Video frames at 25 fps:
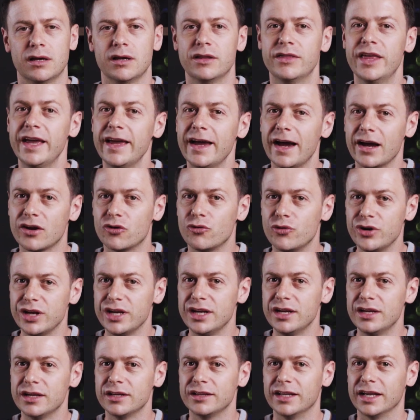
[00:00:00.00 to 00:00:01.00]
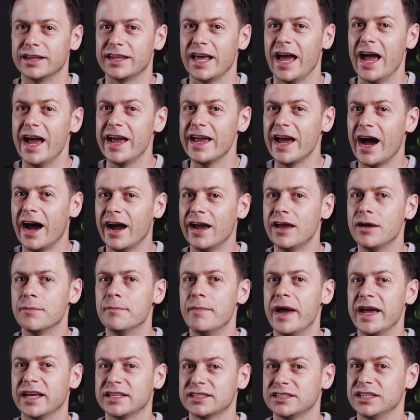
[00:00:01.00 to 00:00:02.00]
They agree that AI
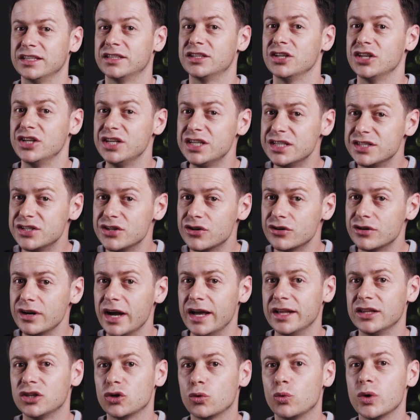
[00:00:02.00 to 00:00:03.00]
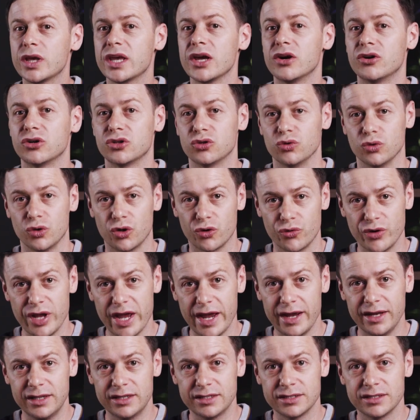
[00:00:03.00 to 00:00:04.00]
makes it easier and quicker to
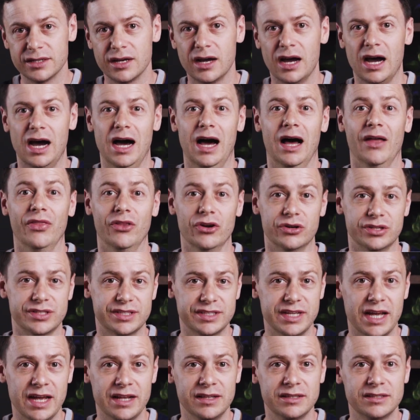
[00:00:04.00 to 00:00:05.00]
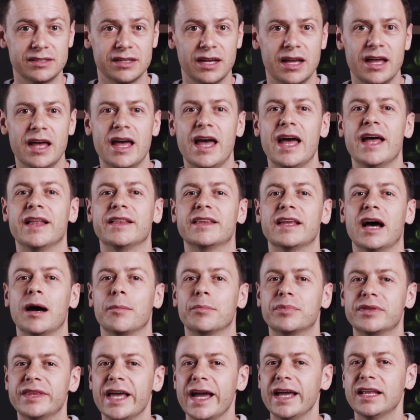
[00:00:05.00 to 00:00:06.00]
create, understand, and
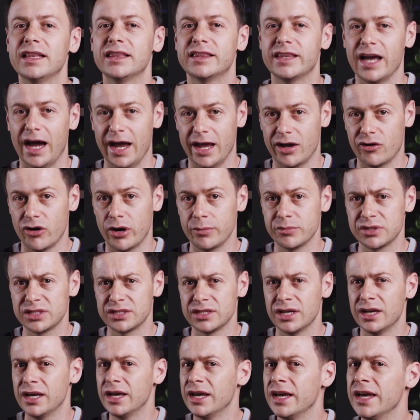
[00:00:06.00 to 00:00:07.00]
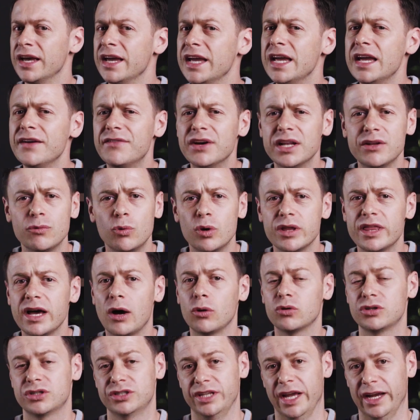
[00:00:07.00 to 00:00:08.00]
update diagrams even
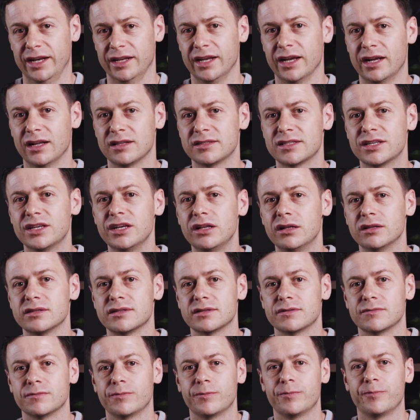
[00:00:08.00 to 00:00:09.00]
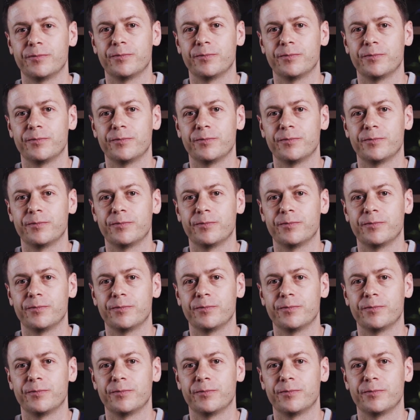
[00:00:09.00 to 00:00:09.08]
without technical skills.